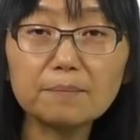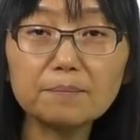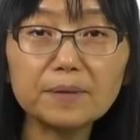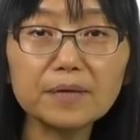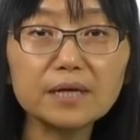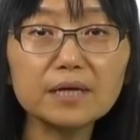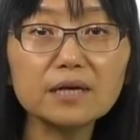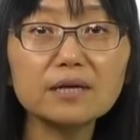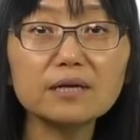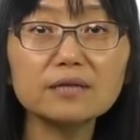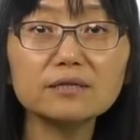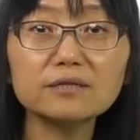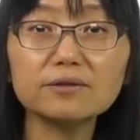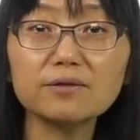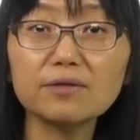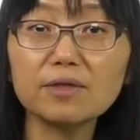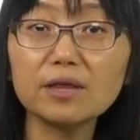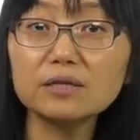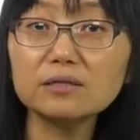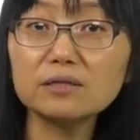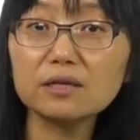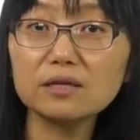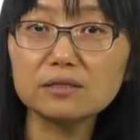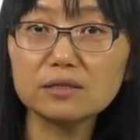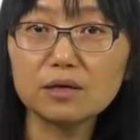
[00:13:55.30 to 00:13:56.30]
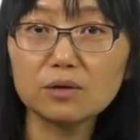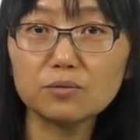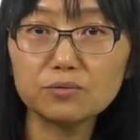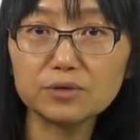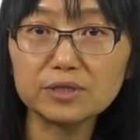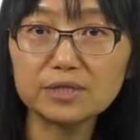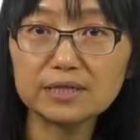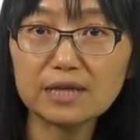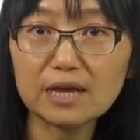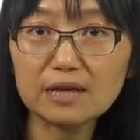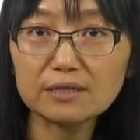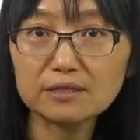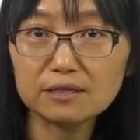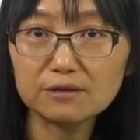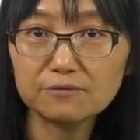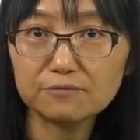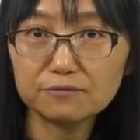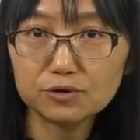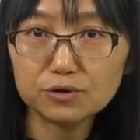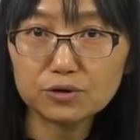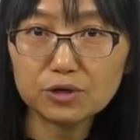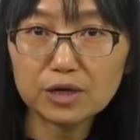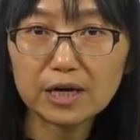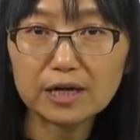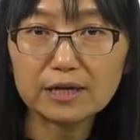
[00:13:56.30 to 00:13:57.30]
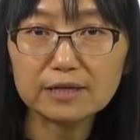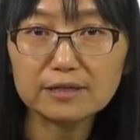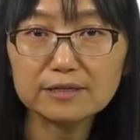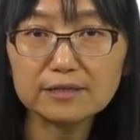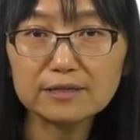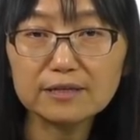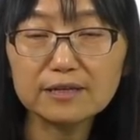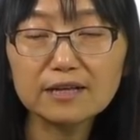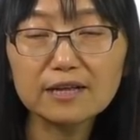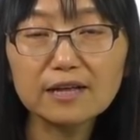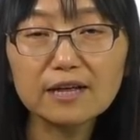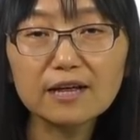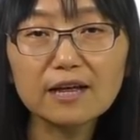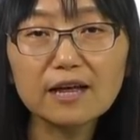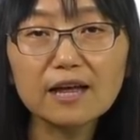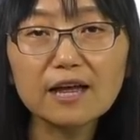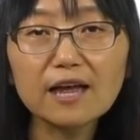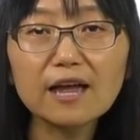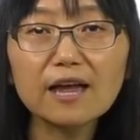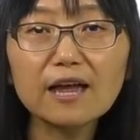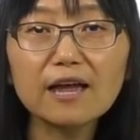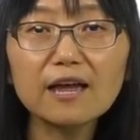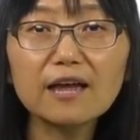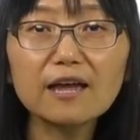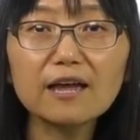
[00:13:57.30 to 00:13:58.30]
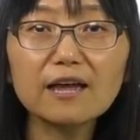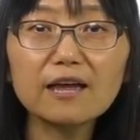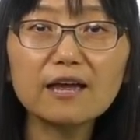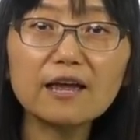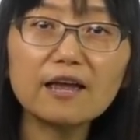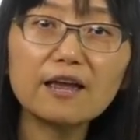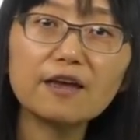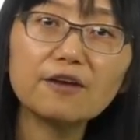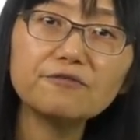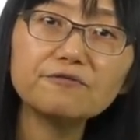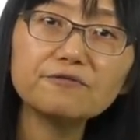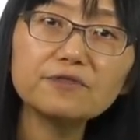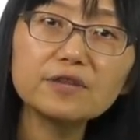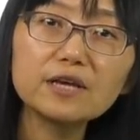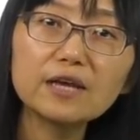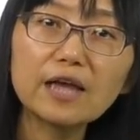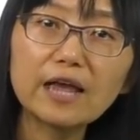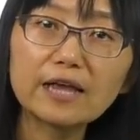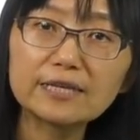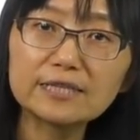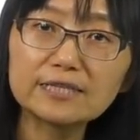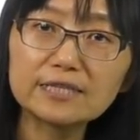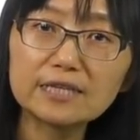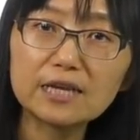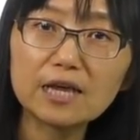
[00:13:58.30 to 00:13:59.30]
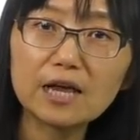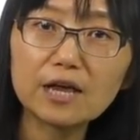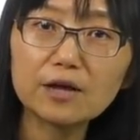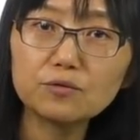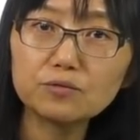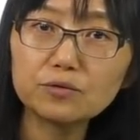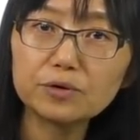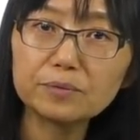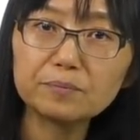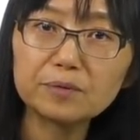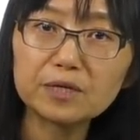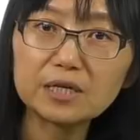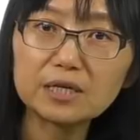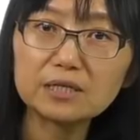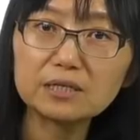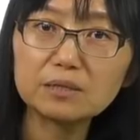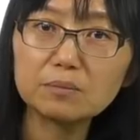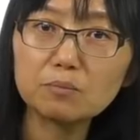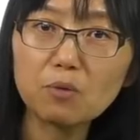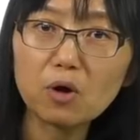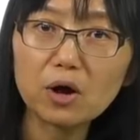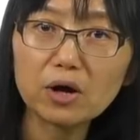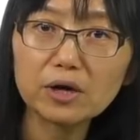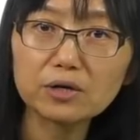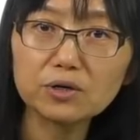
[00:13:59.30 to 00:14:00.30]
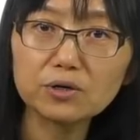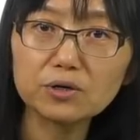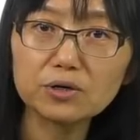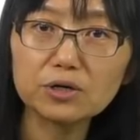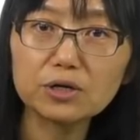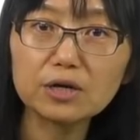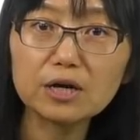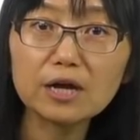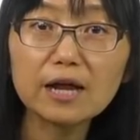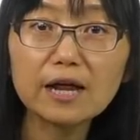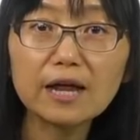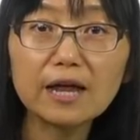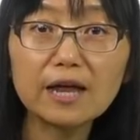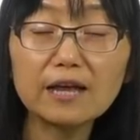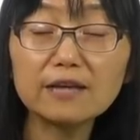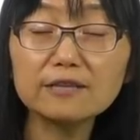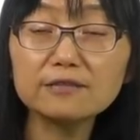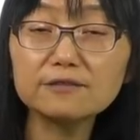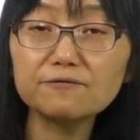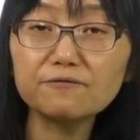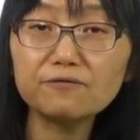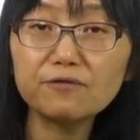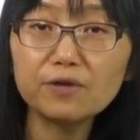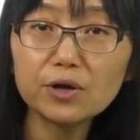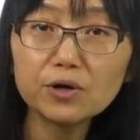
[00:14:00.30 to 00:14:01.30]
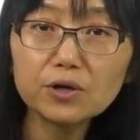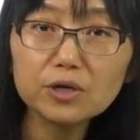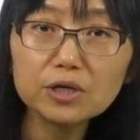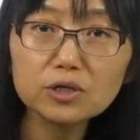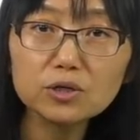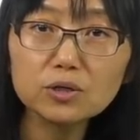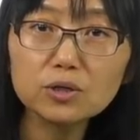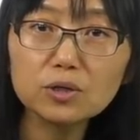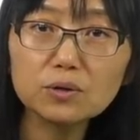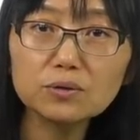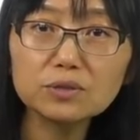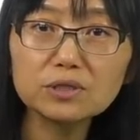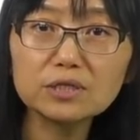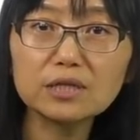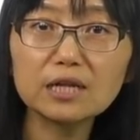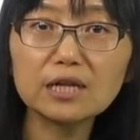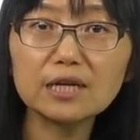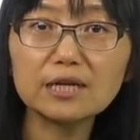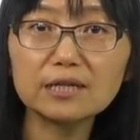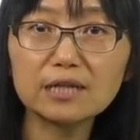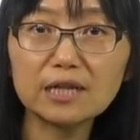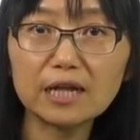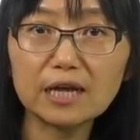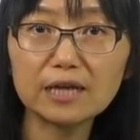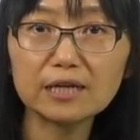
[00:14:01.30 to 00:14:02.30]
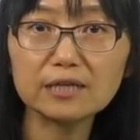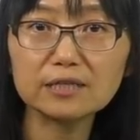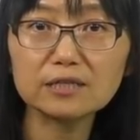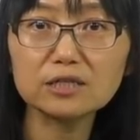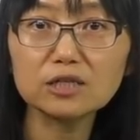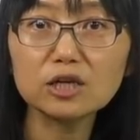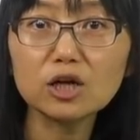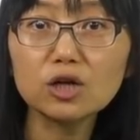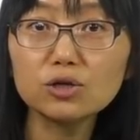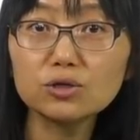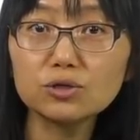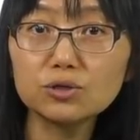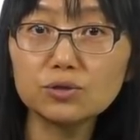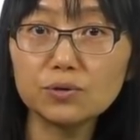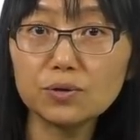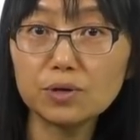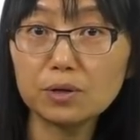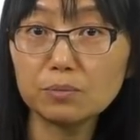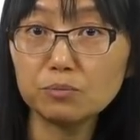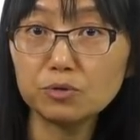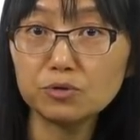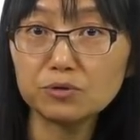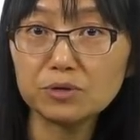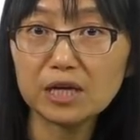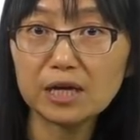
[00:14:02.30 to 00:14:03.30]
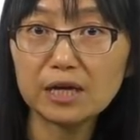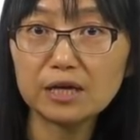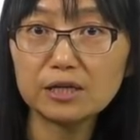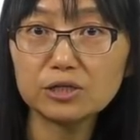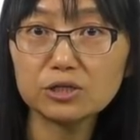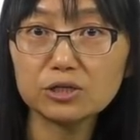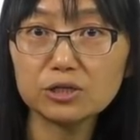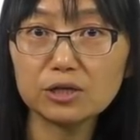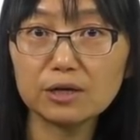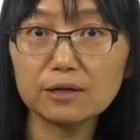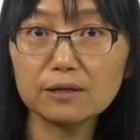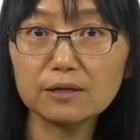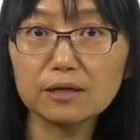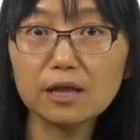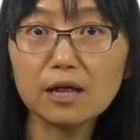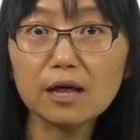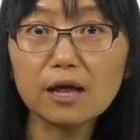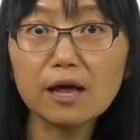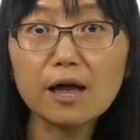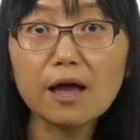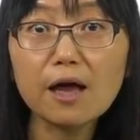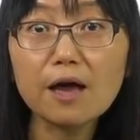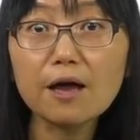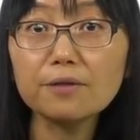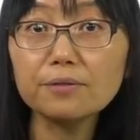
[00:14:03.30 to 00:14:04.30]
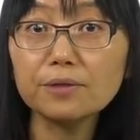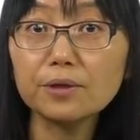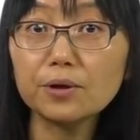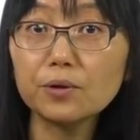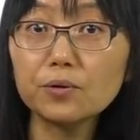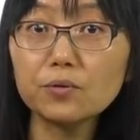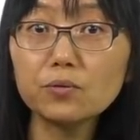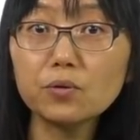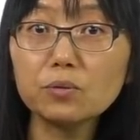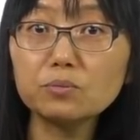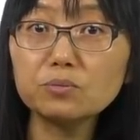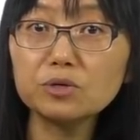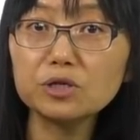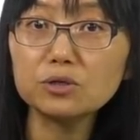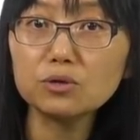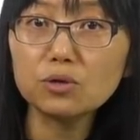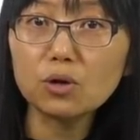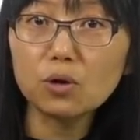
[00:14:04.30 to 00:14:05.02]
because this is a recessive trait. If the CA repeat marker is very closely linked to the mutation, there will be